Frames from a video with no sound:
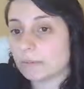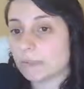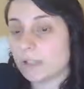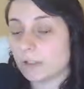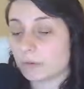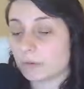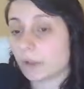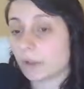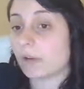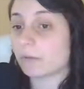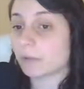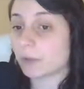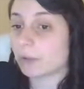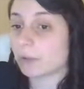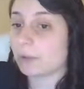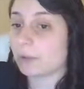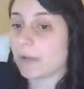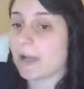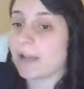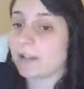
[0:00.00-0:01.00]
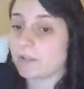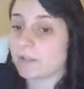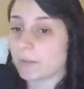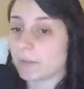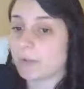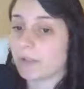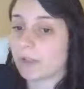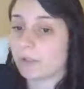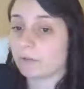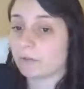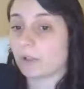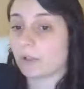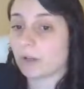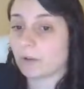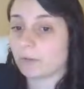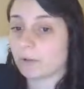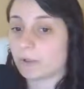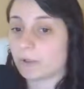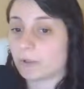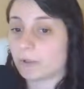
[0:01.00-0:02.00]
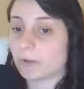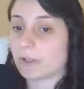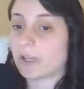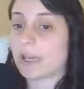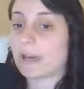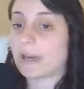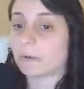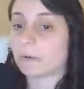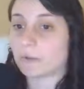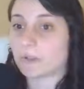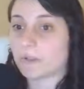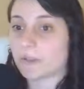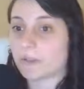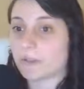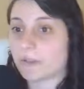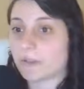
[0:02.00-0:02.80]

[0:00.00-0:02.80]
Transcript: recover your password and recover your account.